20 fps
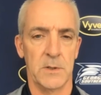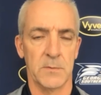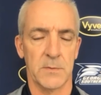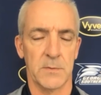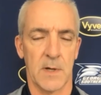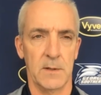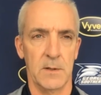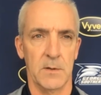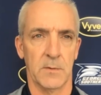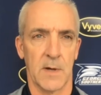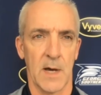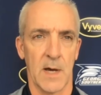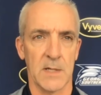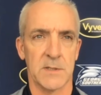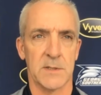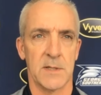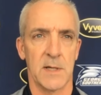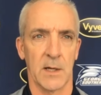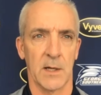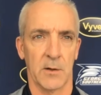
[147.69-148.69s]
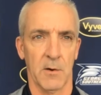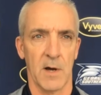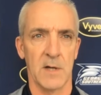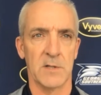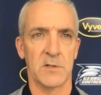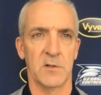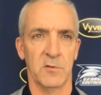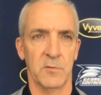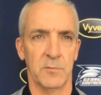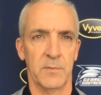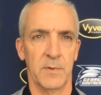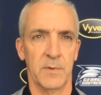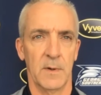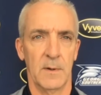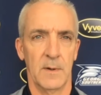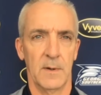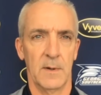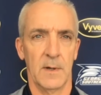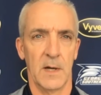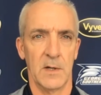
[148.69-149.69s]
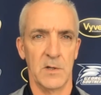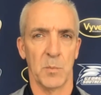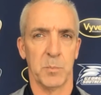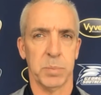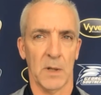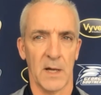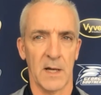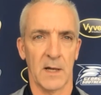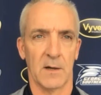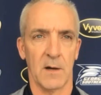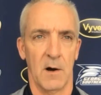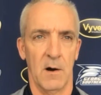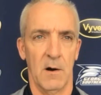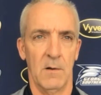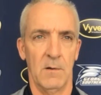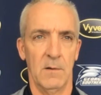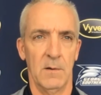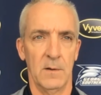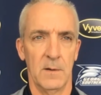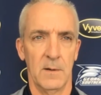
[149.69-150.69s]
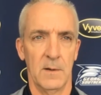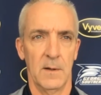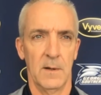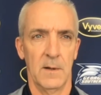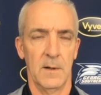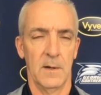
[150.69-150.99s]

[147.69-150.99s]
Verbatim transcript: You've, you've got to stay aggressive in your play call.